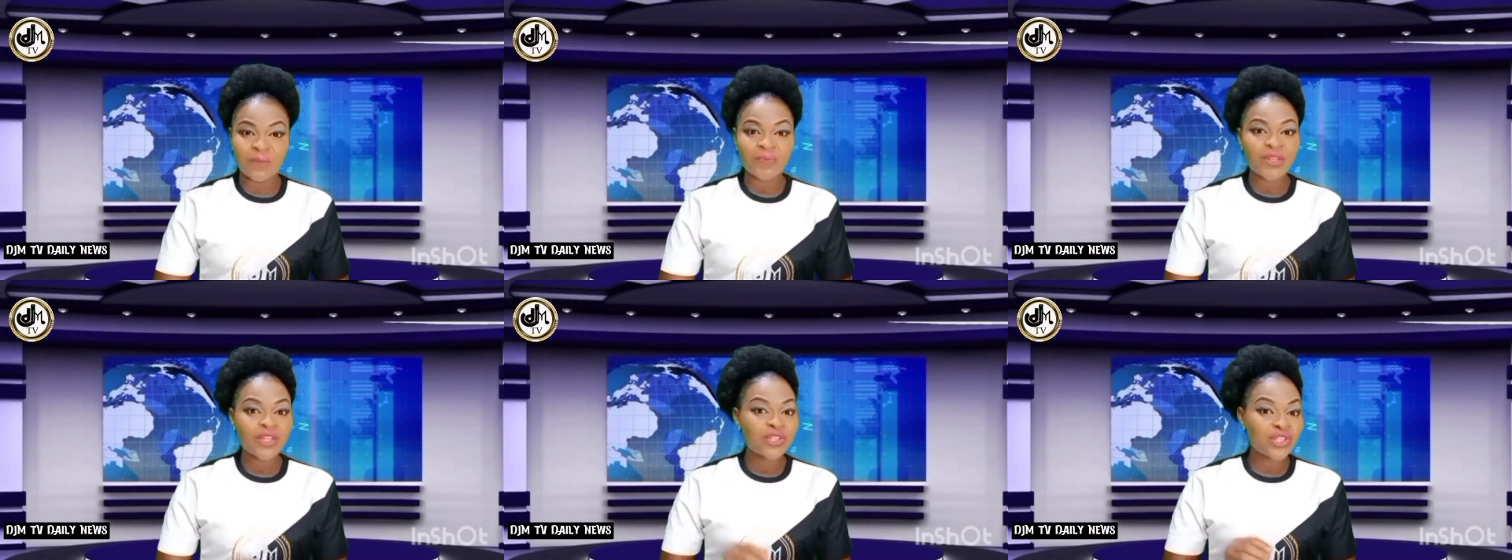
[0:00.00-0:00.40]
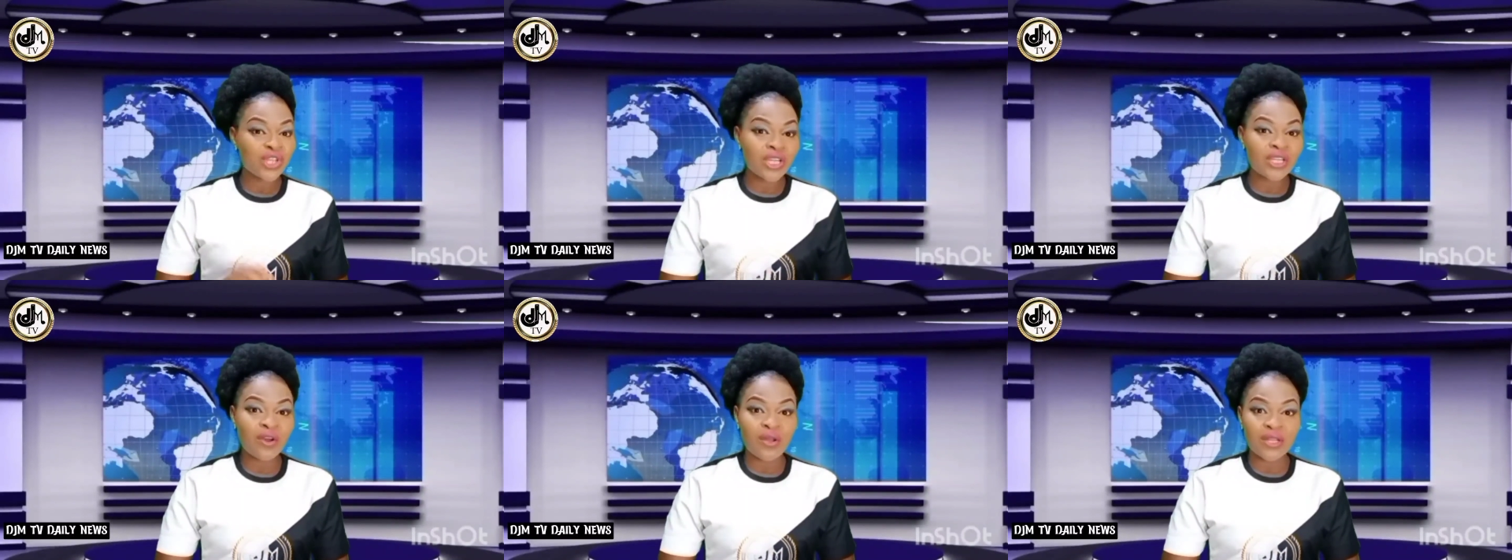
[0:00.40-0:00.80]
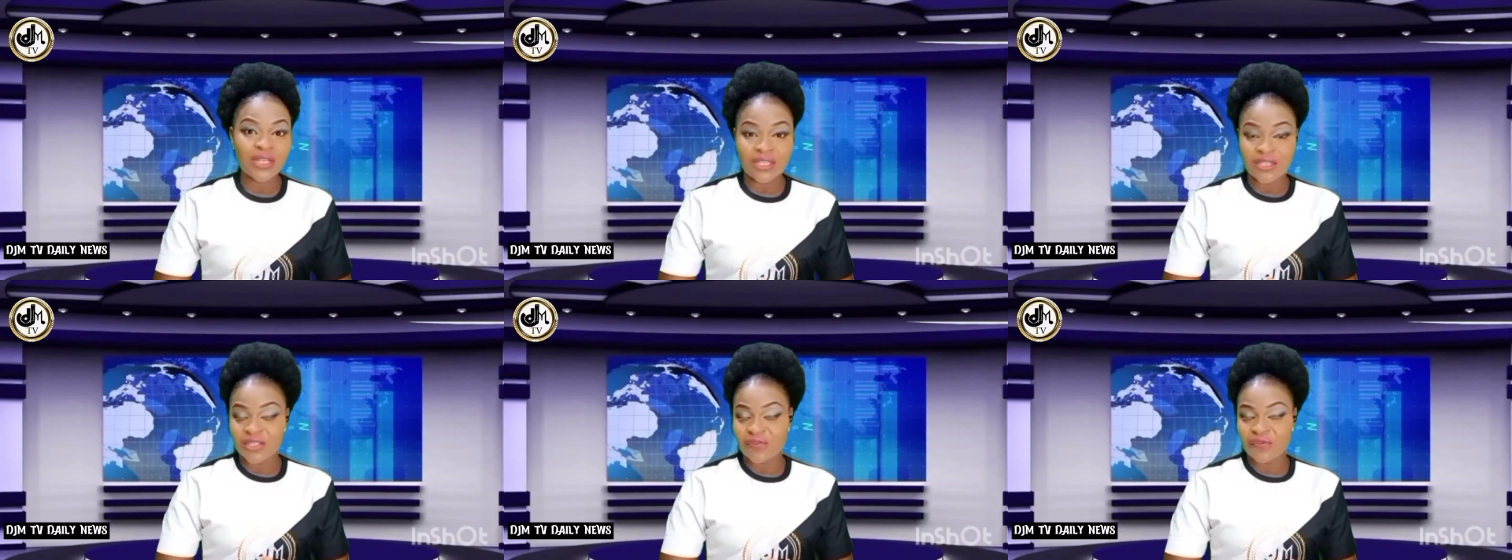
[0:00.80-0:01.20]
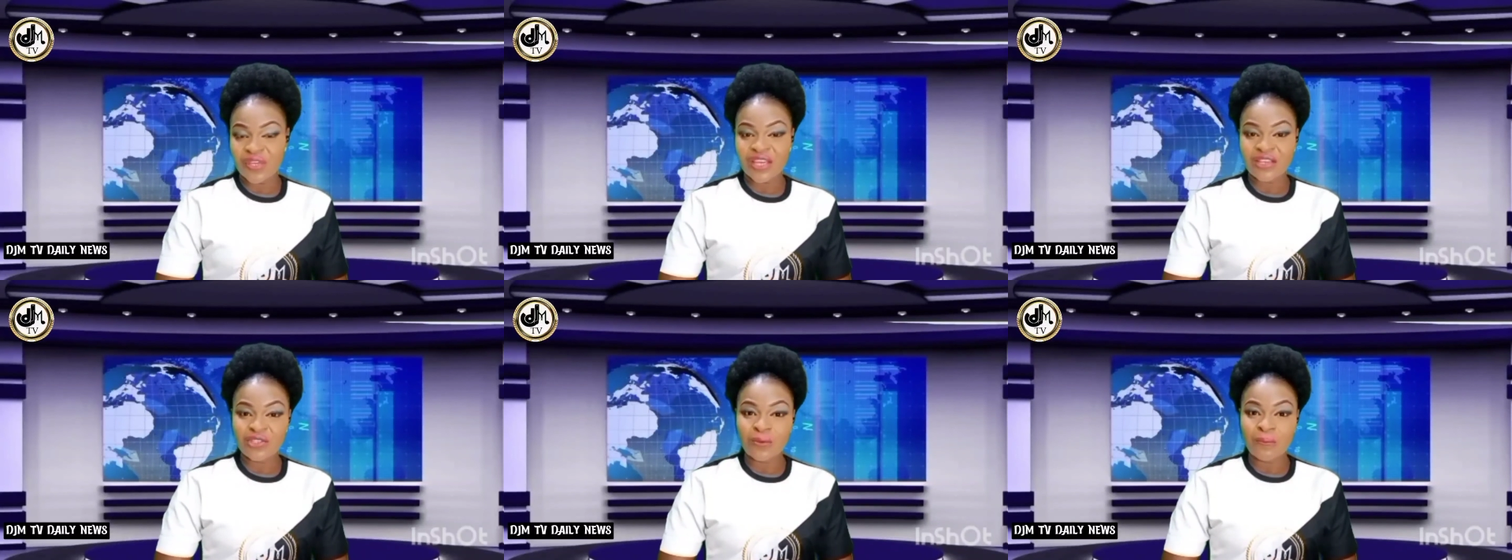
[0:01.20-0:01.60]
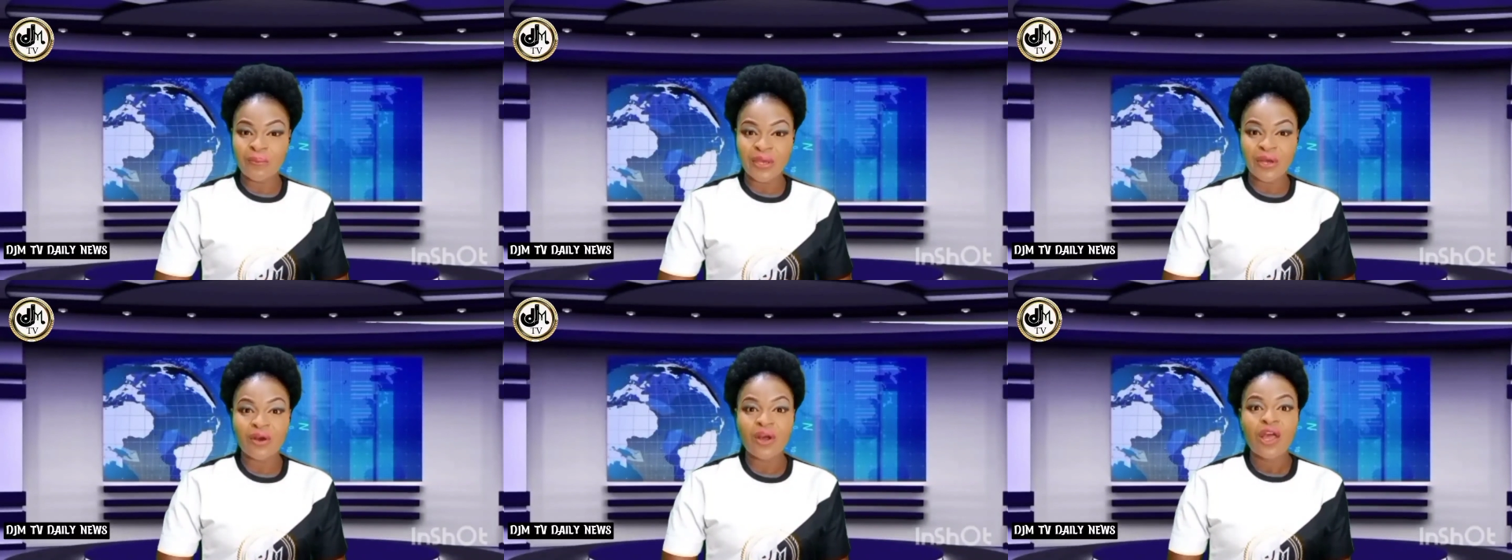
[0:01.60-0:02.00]
Turn on the notification bell
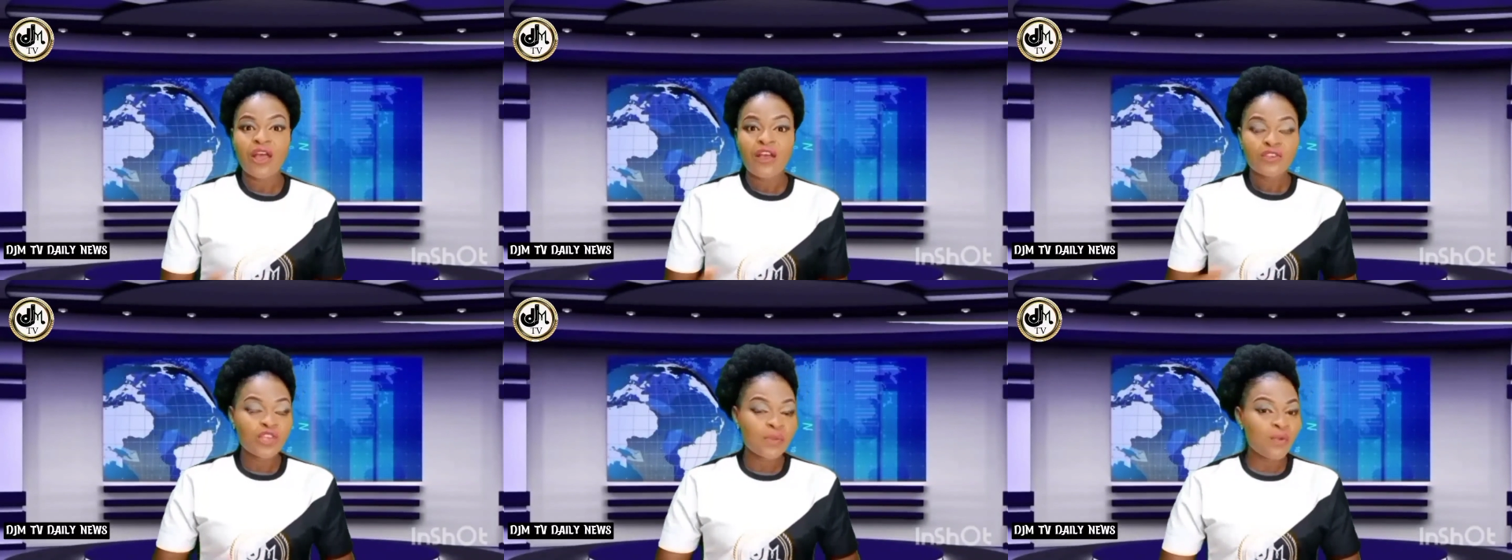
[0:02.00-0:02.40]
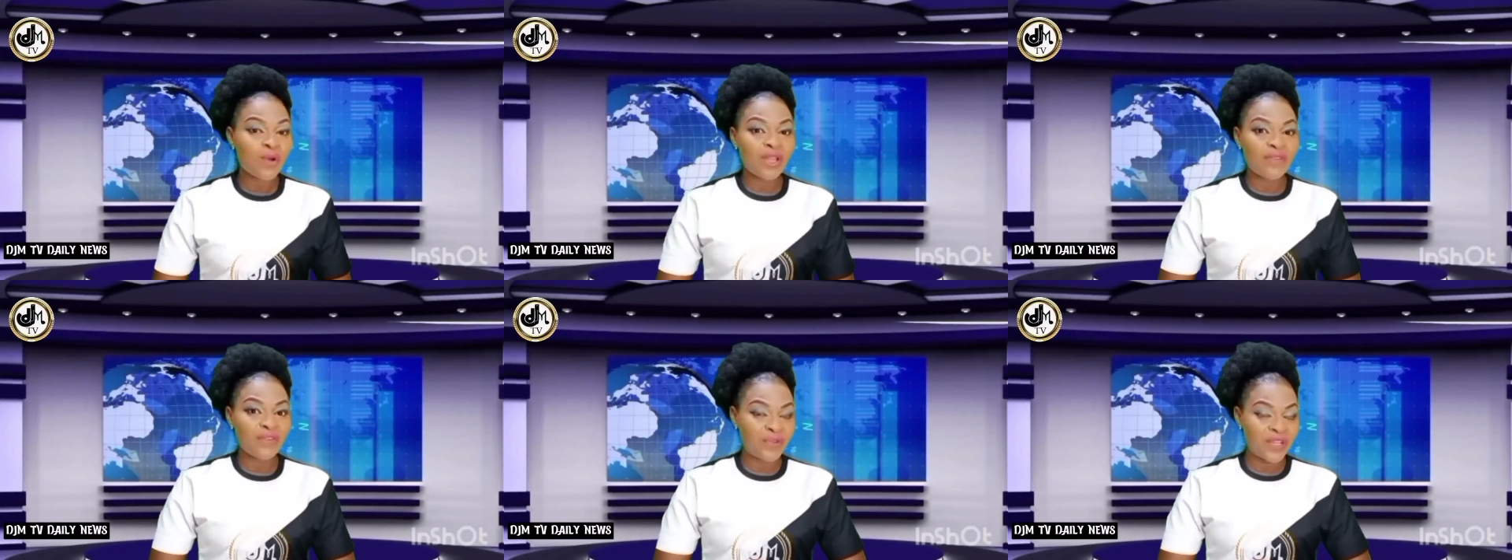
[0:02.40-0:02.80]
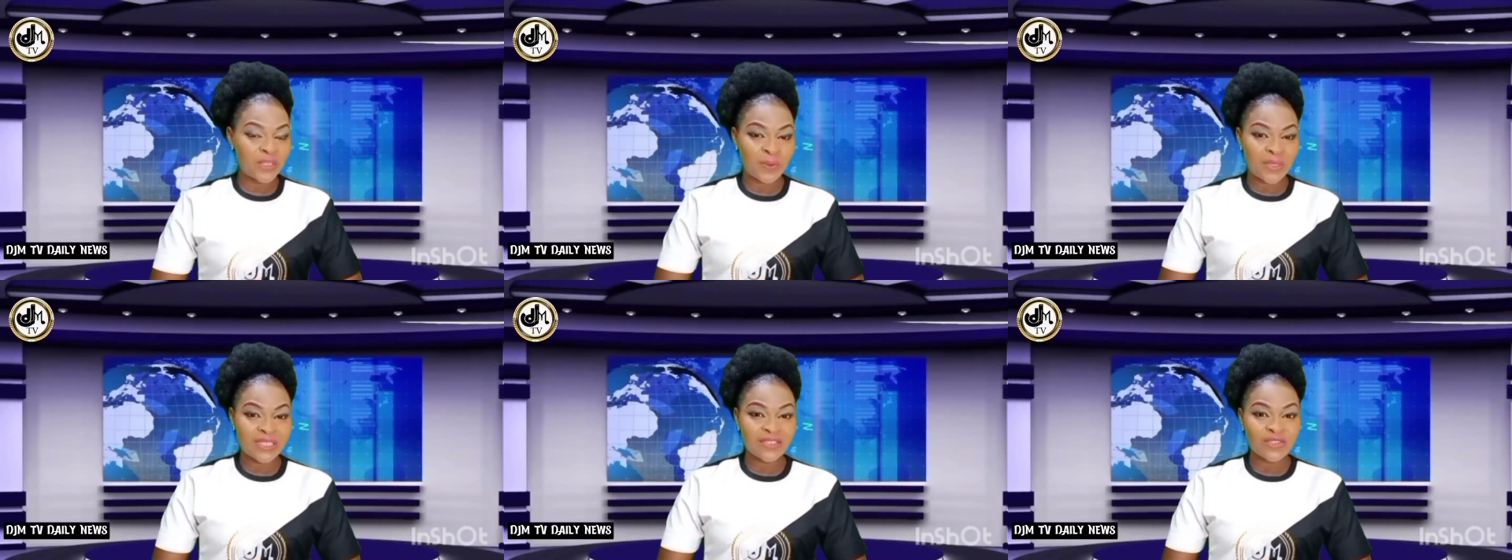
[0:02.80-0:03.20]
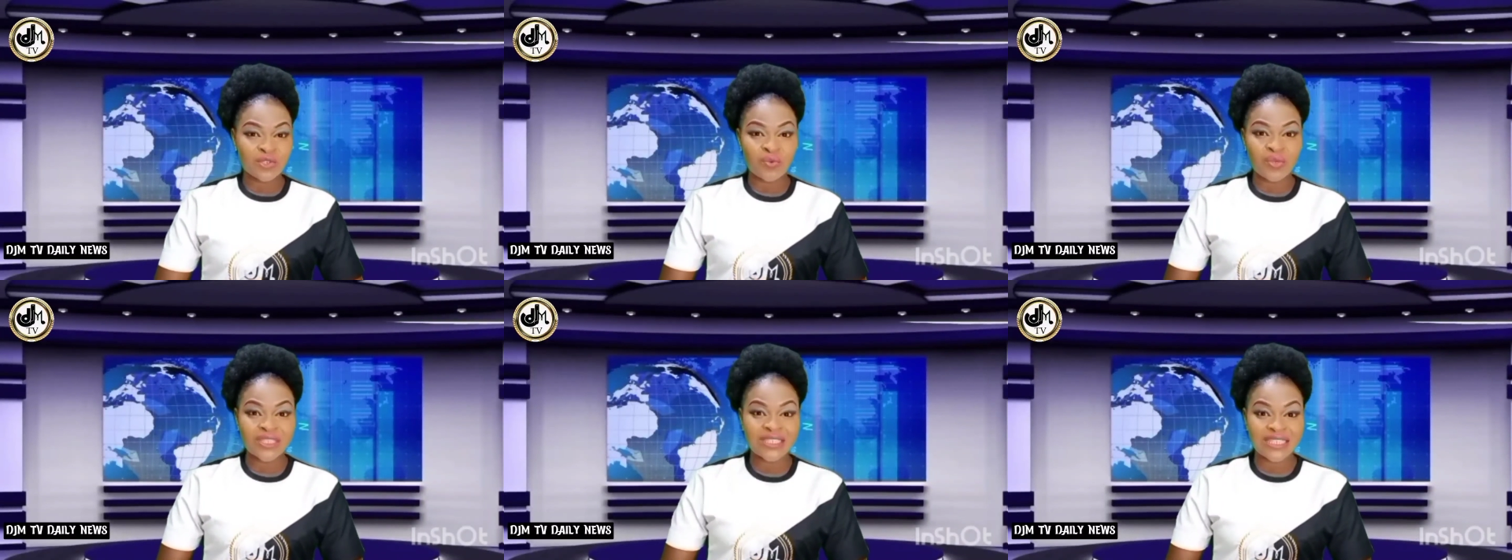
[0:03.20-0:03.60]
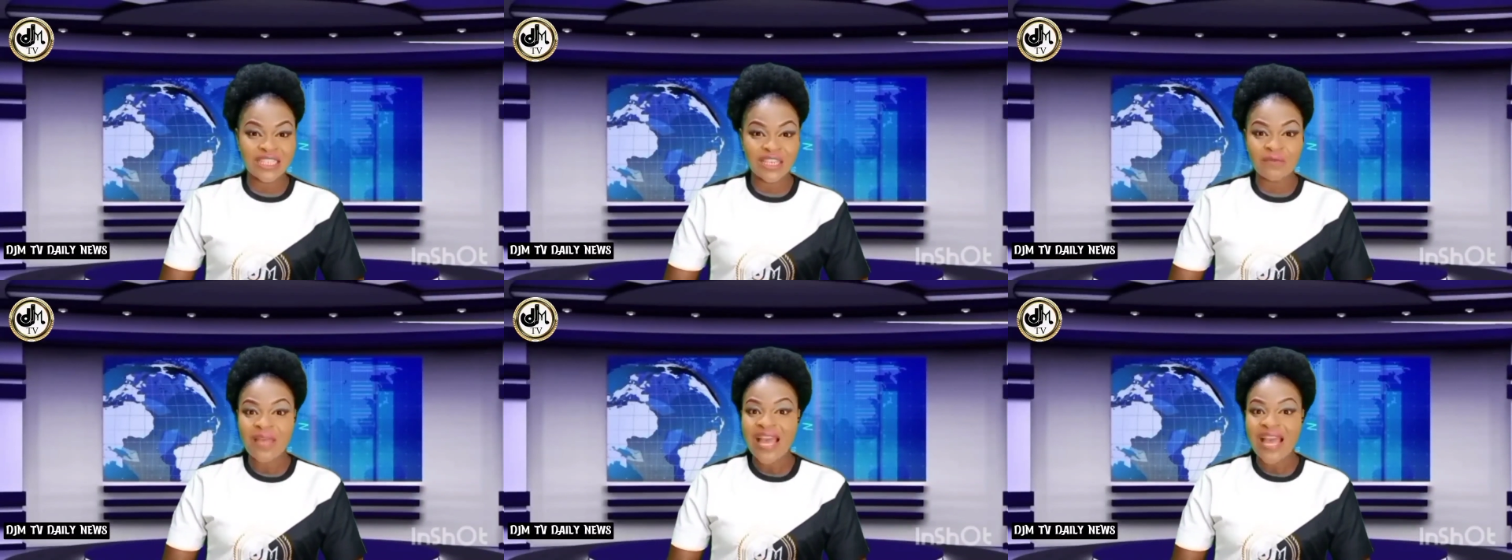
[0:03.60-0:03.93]
to be one of the first persons to receive